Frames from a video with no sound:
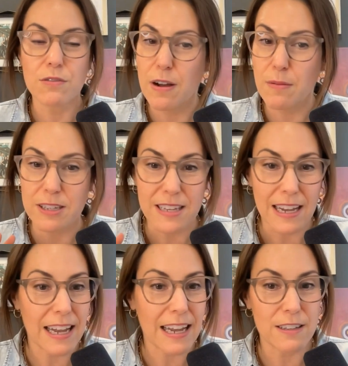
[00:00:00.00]
from a
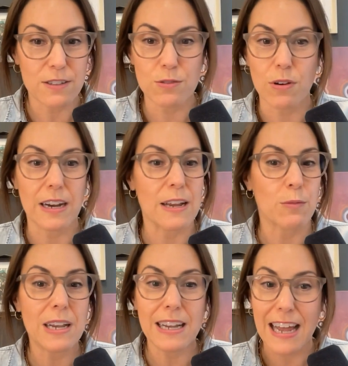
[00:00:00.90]
secondhand store and
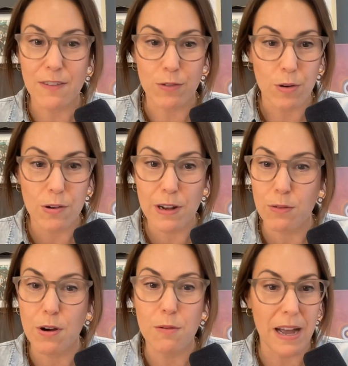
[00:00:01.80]
we can have quote
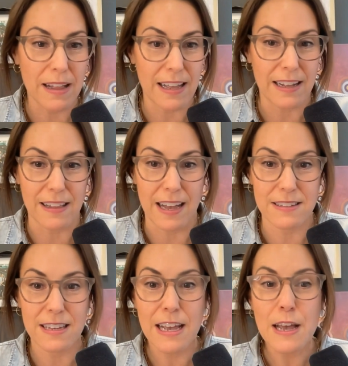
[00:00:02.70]
unquote ballet class.